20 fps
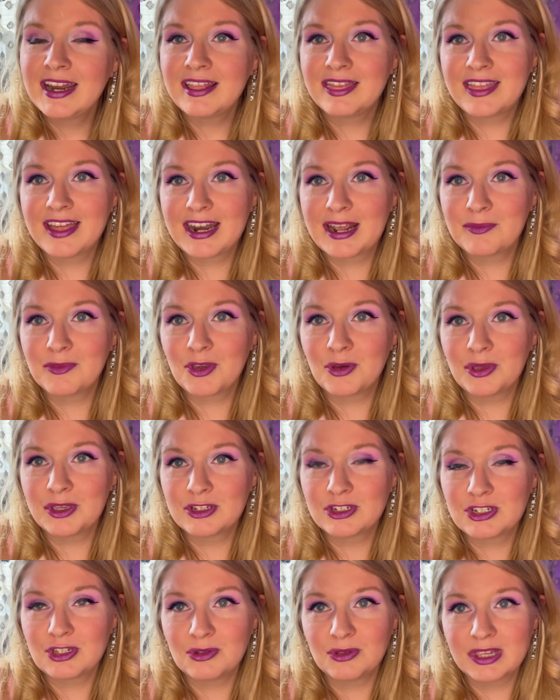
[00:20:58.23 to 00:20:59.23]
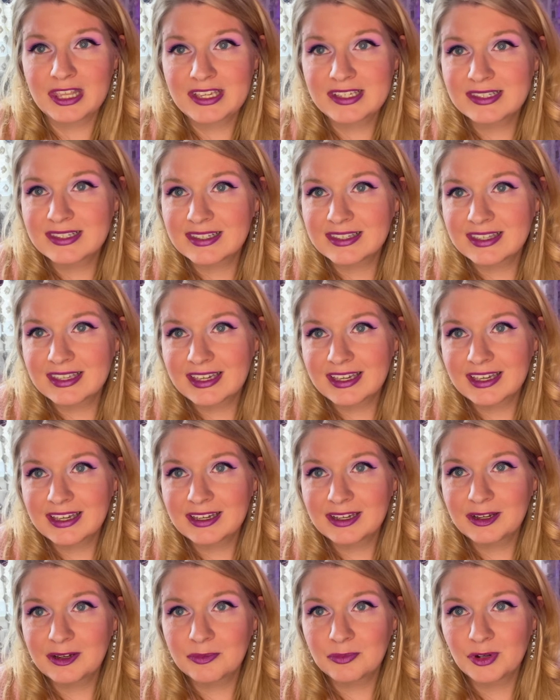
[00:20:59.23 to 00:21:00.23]
Then I'm going to
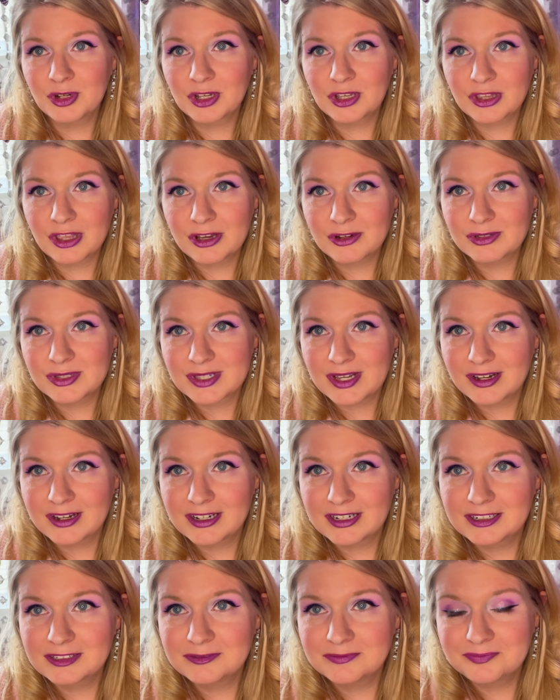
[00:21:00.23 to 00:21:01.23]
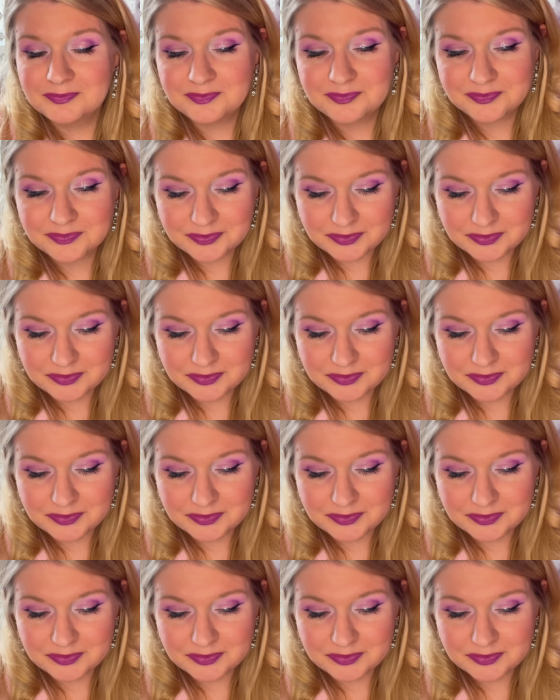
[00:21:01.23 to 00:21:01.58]
lazily put clothes on.